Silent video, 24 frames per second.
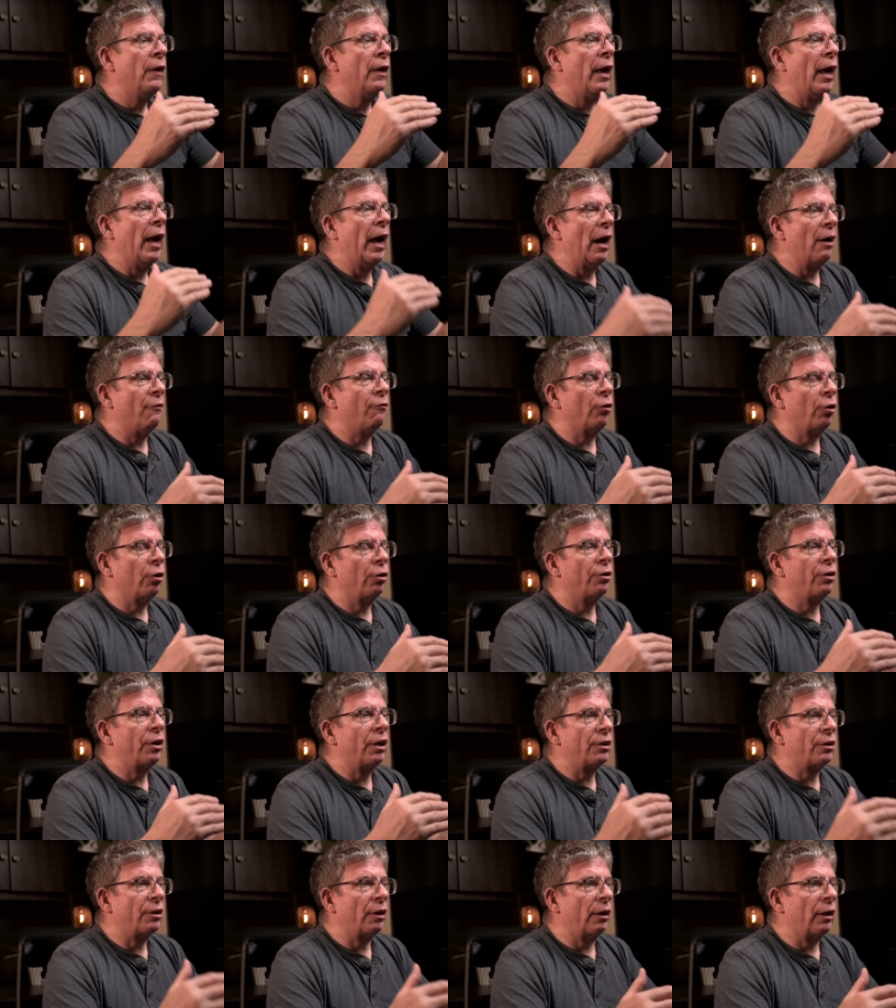have a look
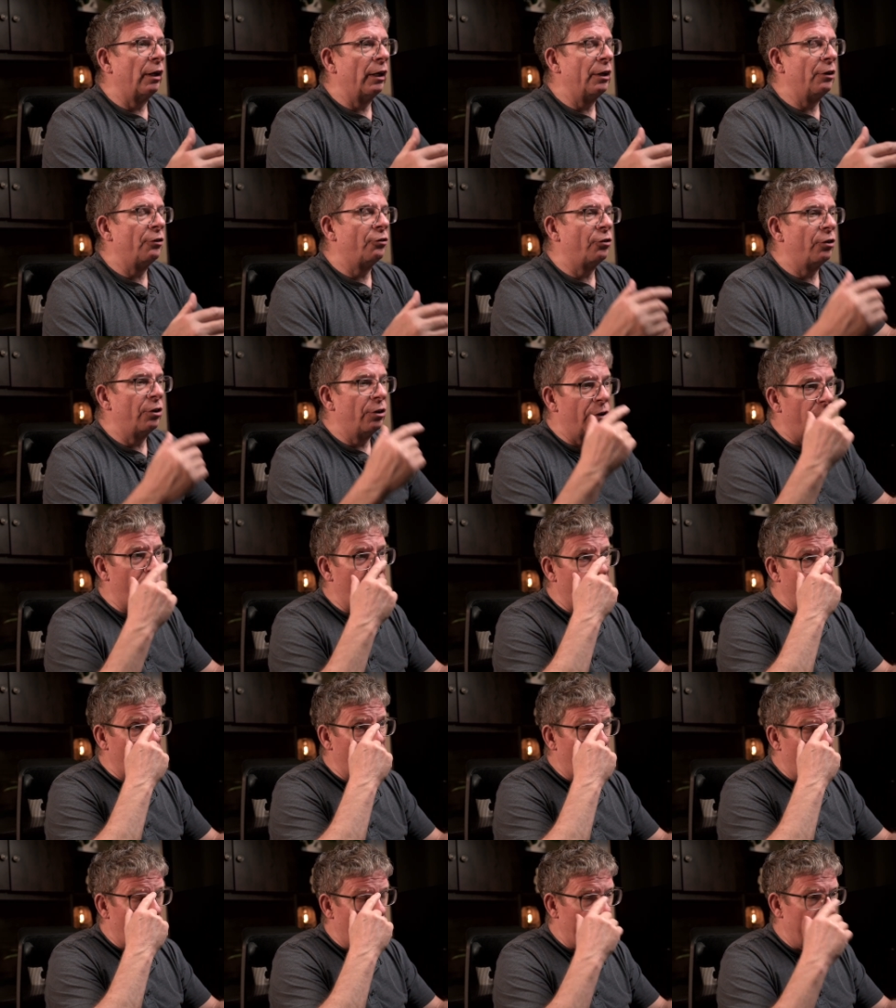at the links in
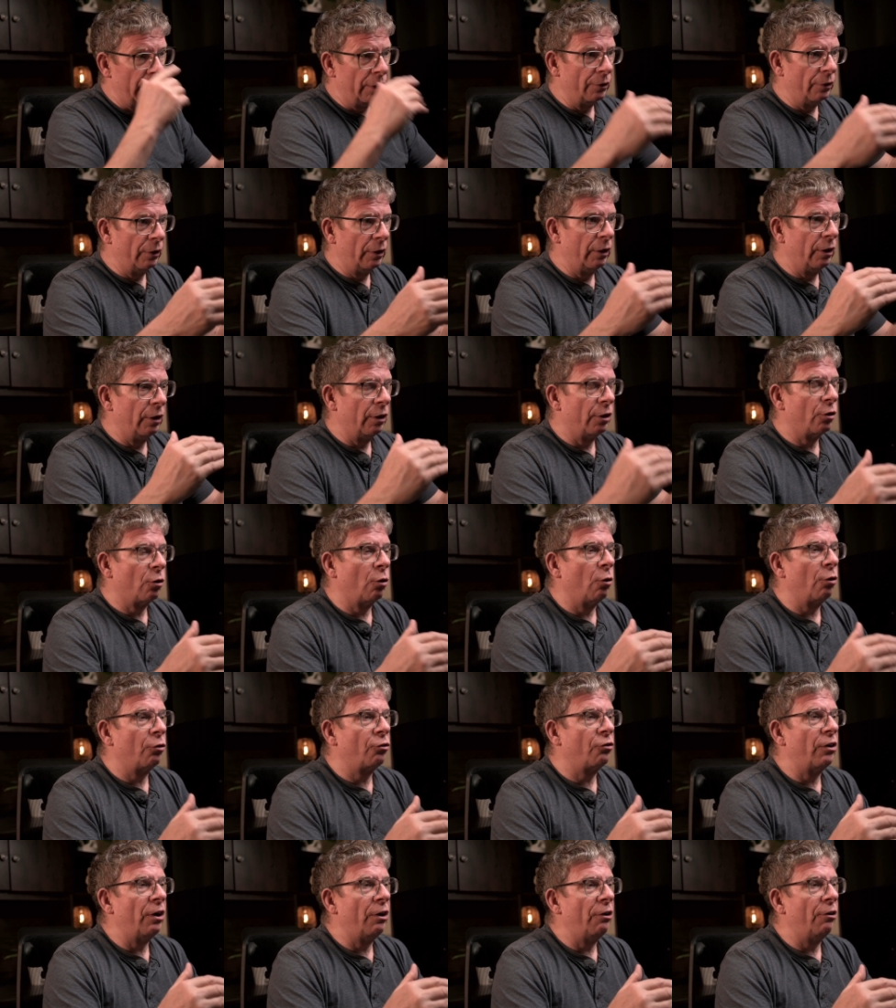the
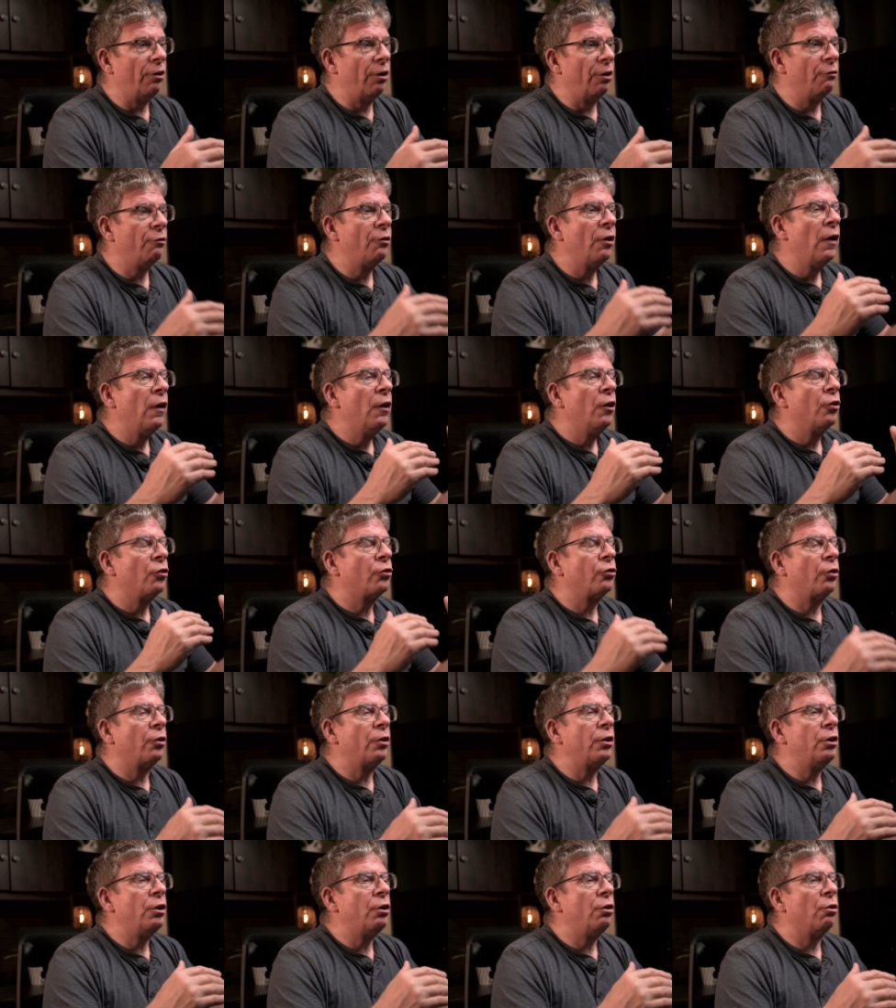course narrative so
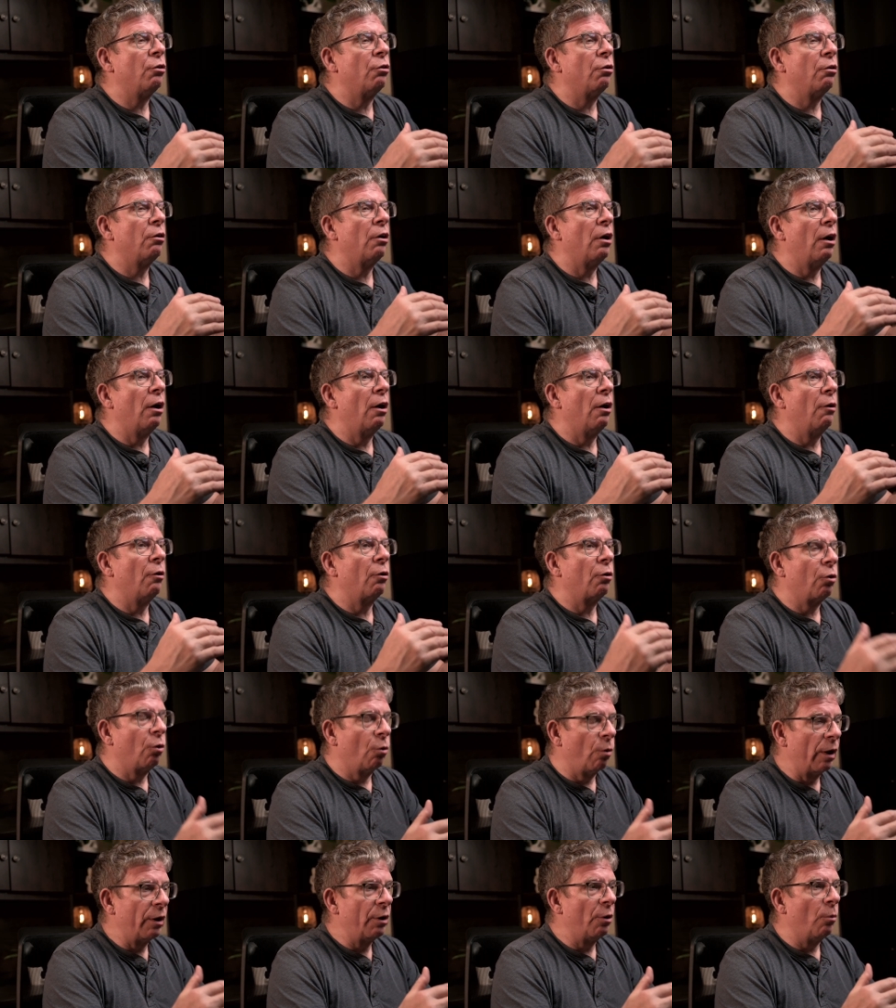that you're
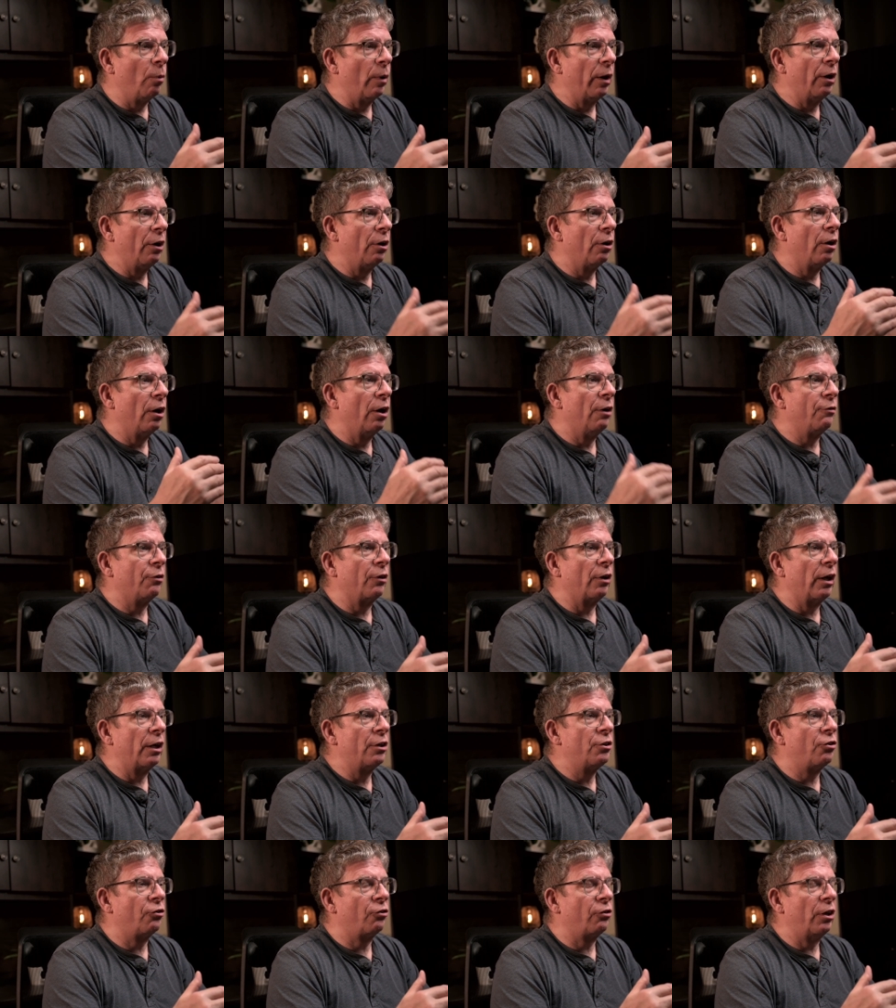quite aware of the
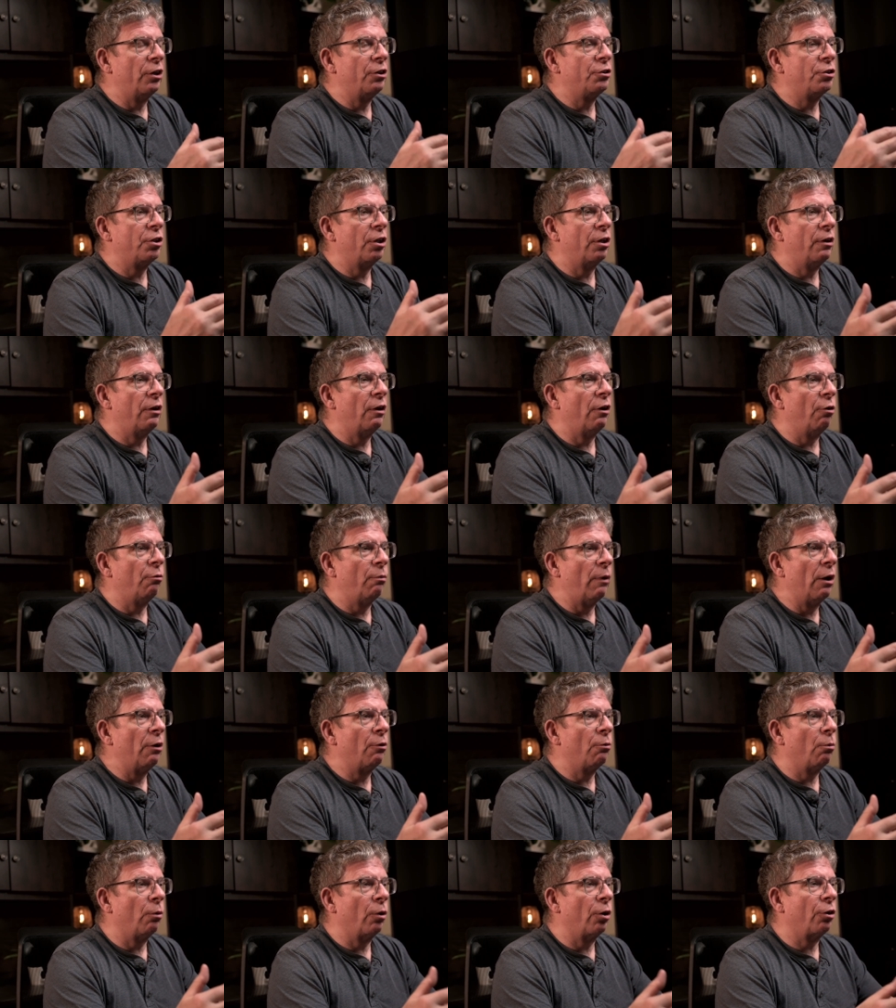legislation
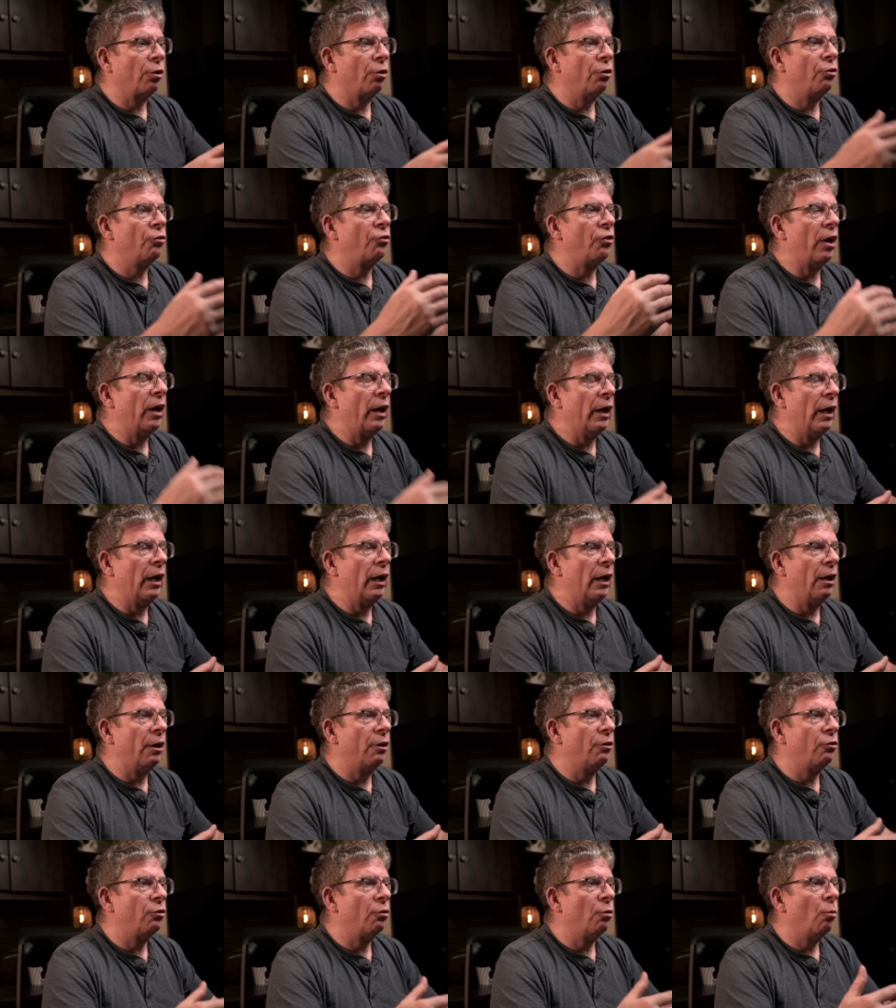around workers
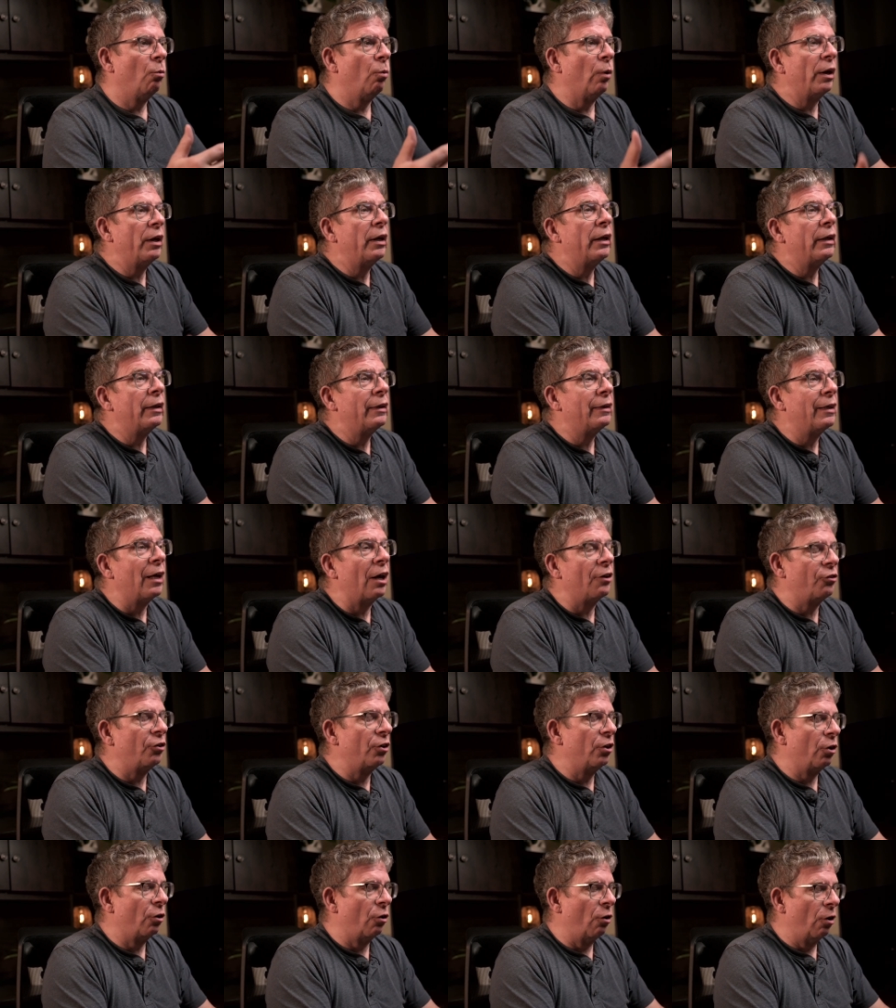and what
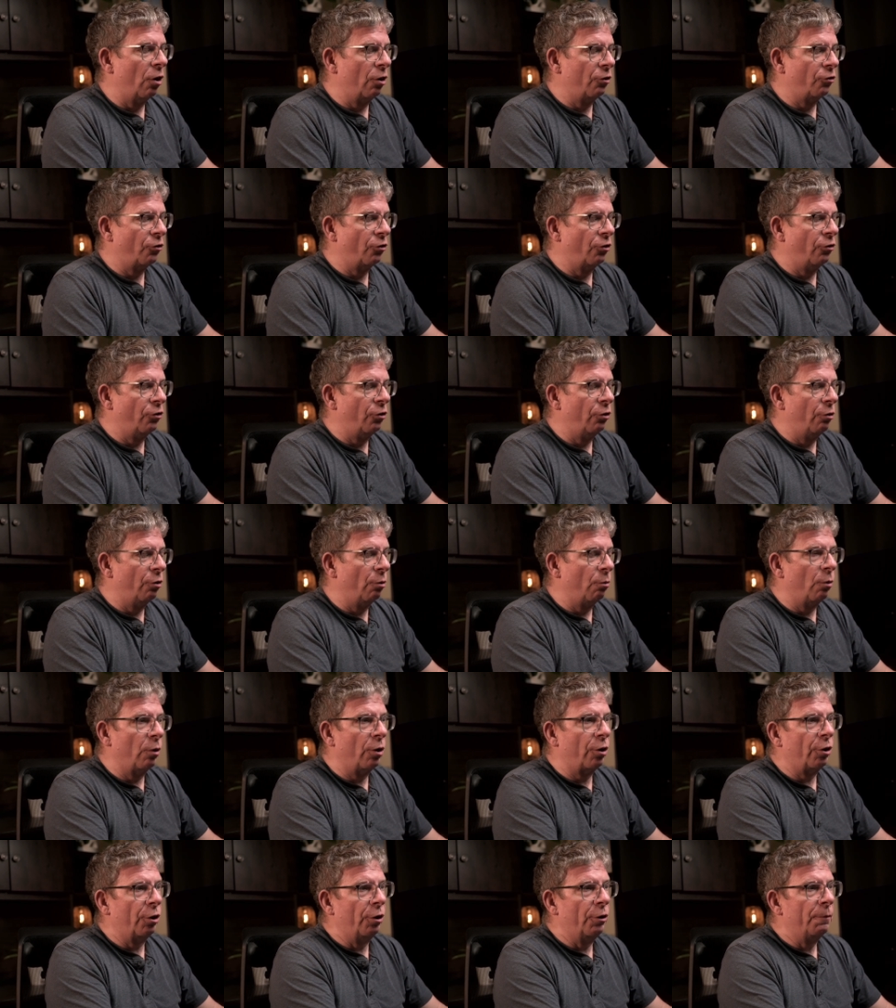doesn't constitute a
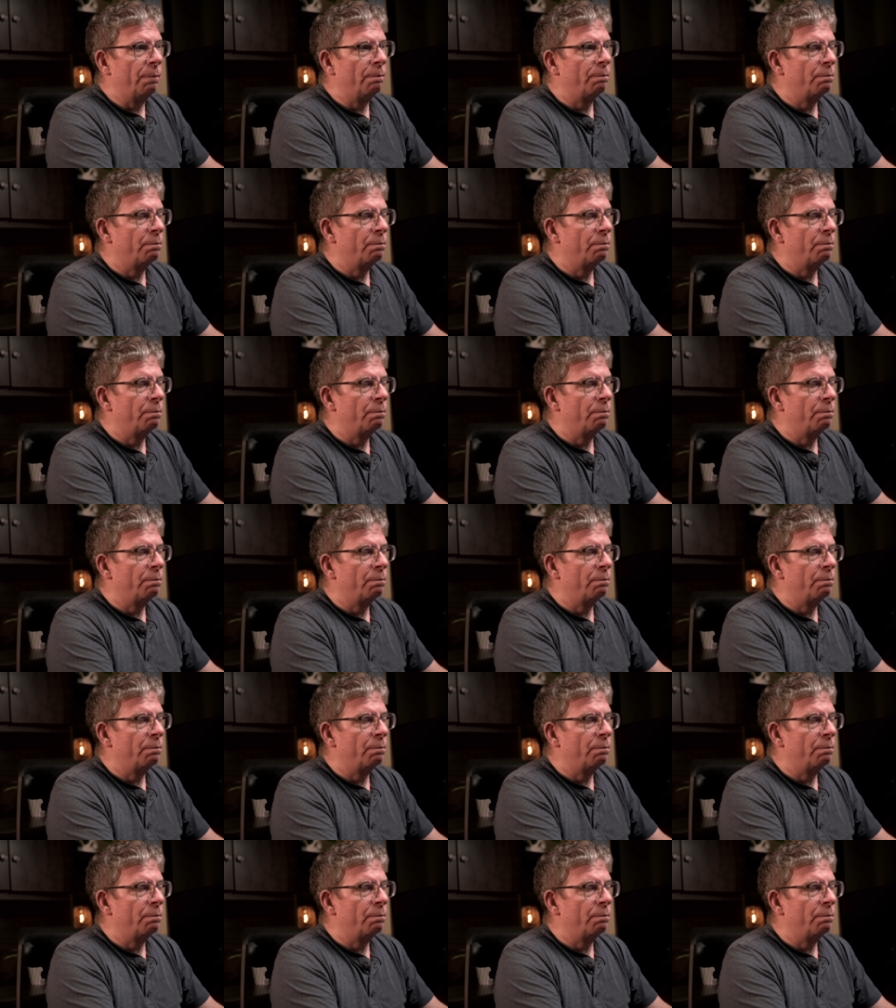worker.